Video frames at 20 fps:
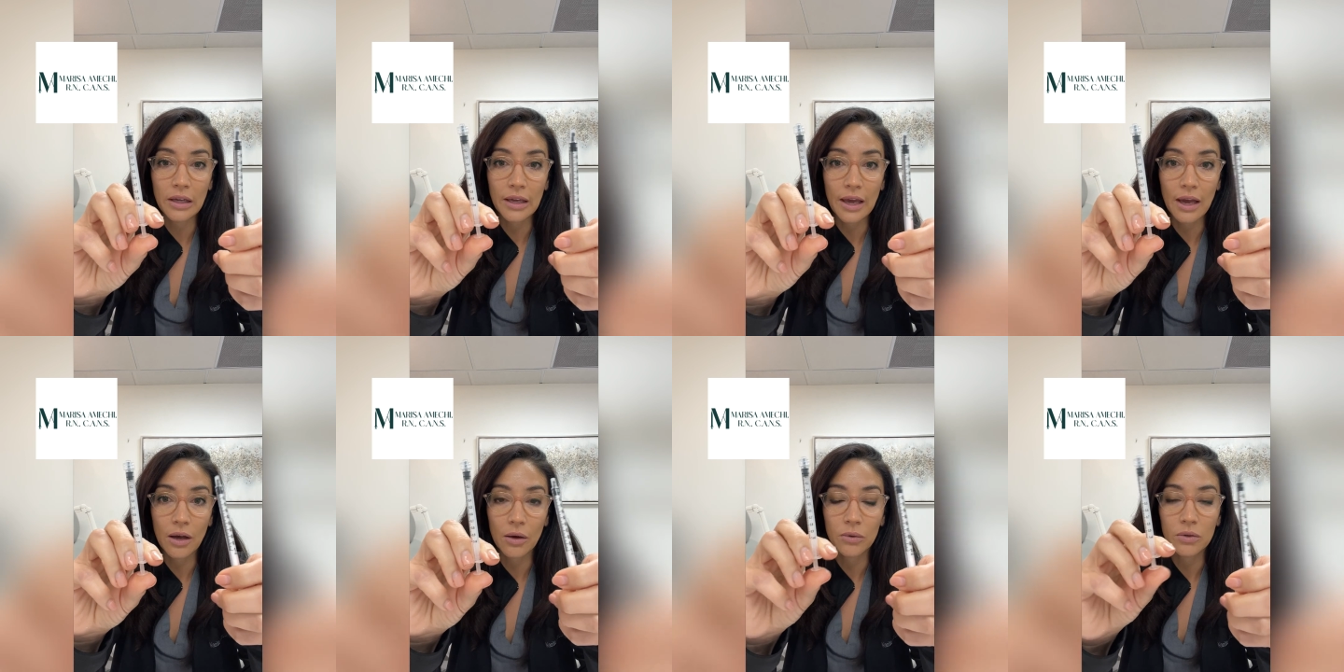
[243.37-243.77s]

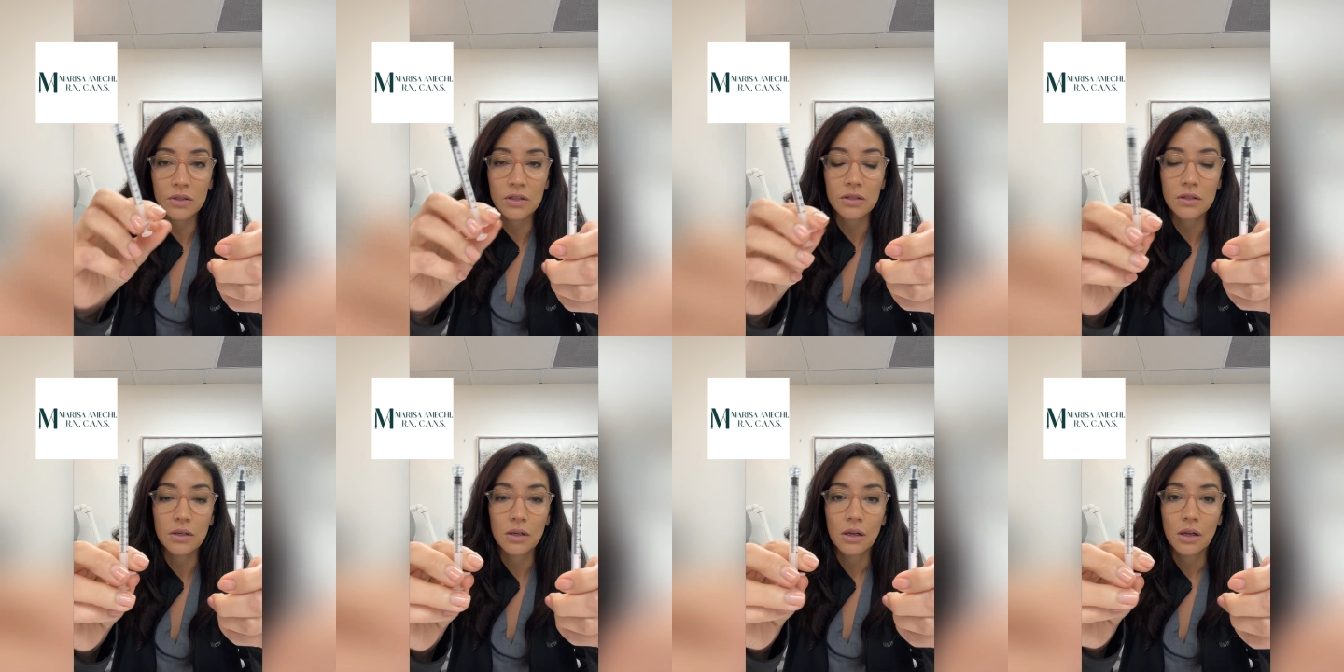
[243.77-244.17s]

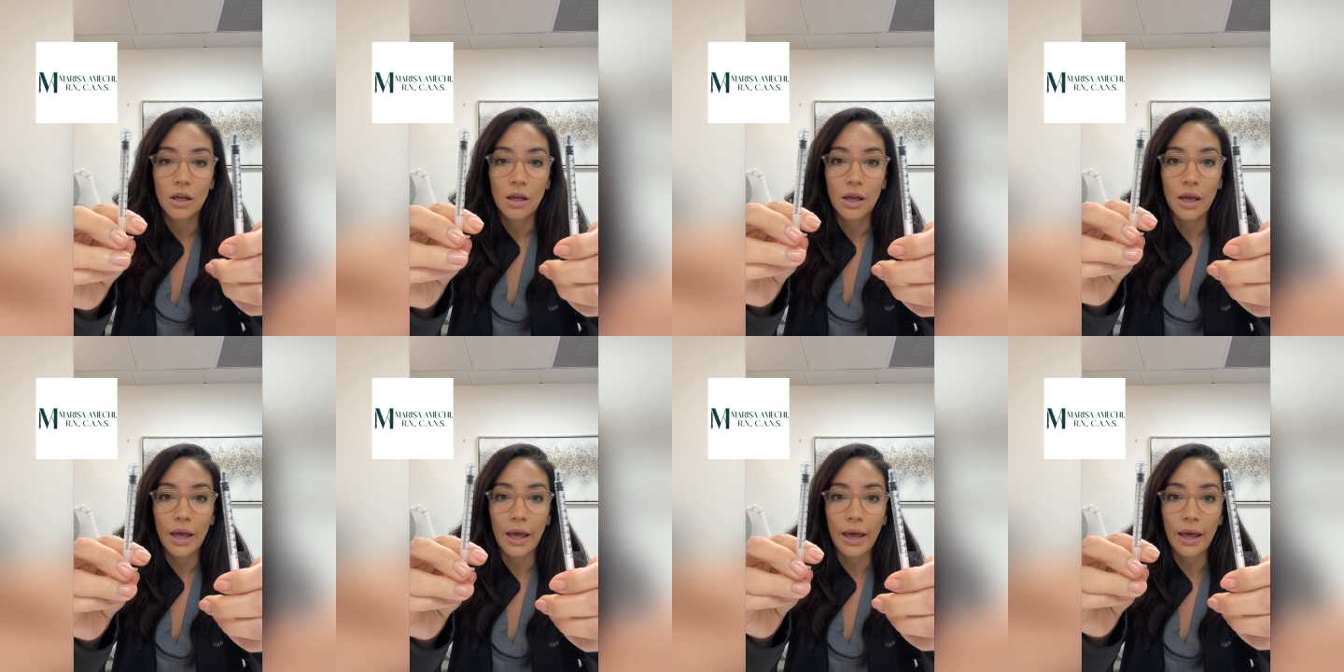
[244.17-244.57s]
counts.
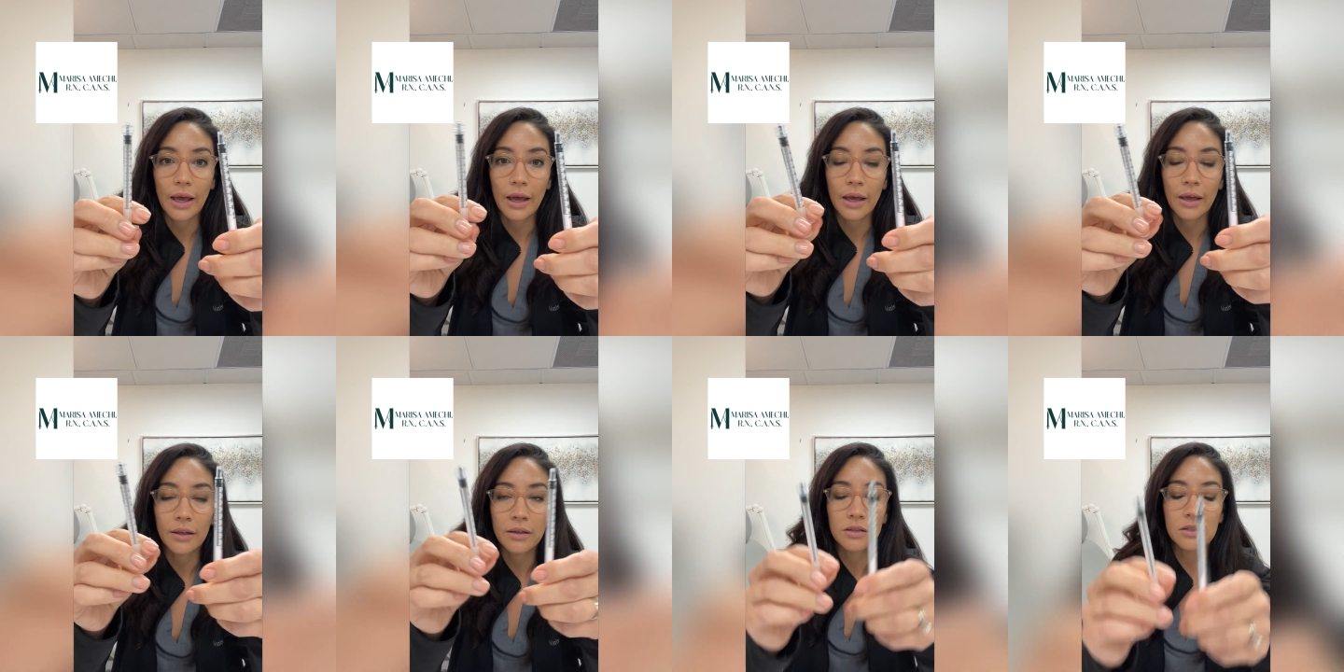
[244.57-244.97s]

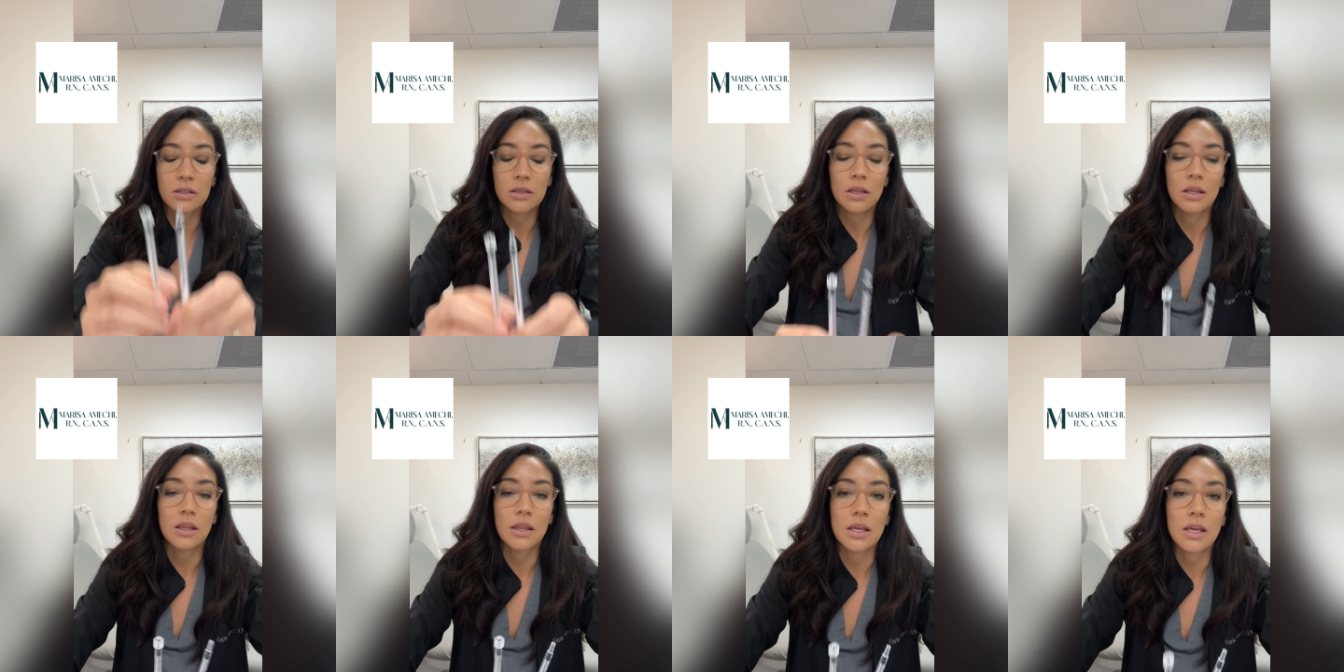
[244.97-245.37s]
And
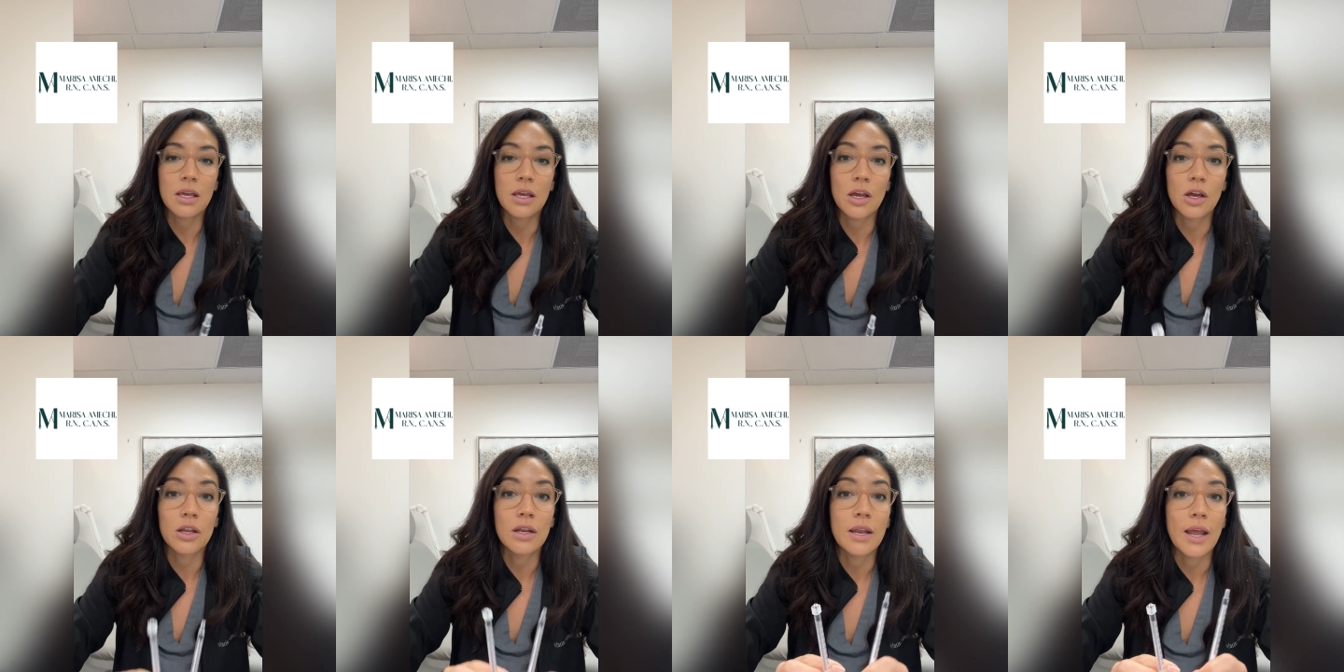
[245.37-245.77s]

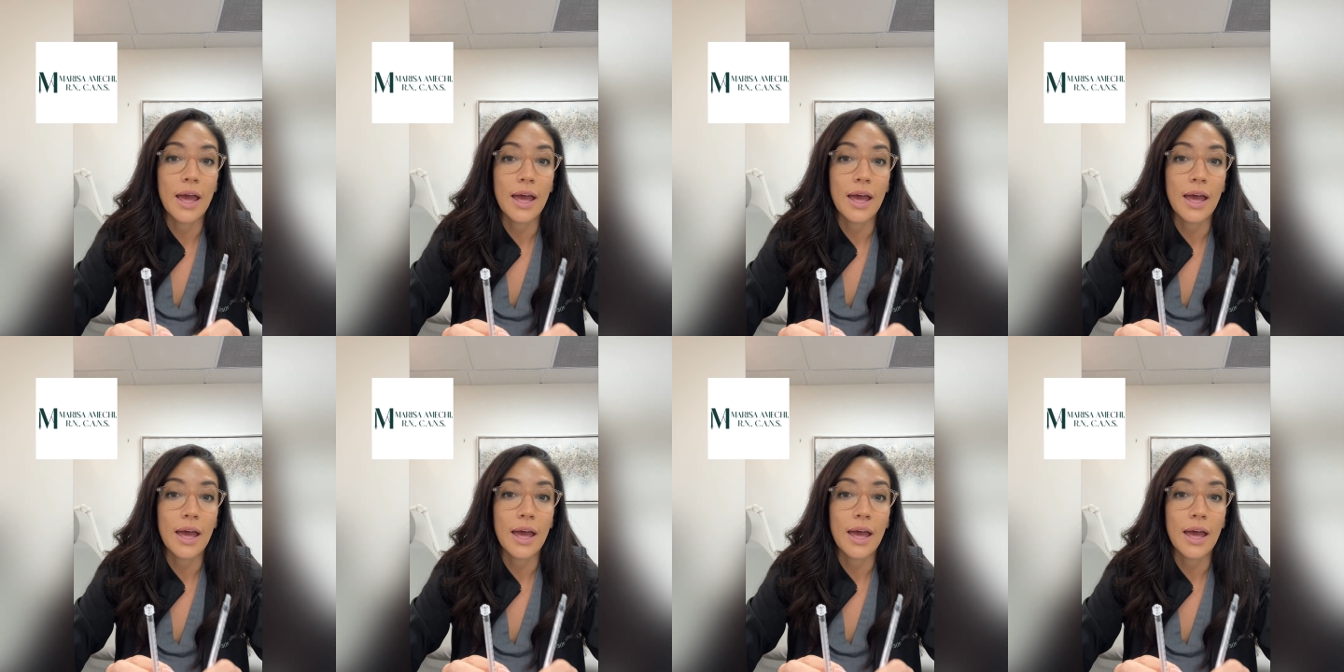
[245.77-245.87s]
the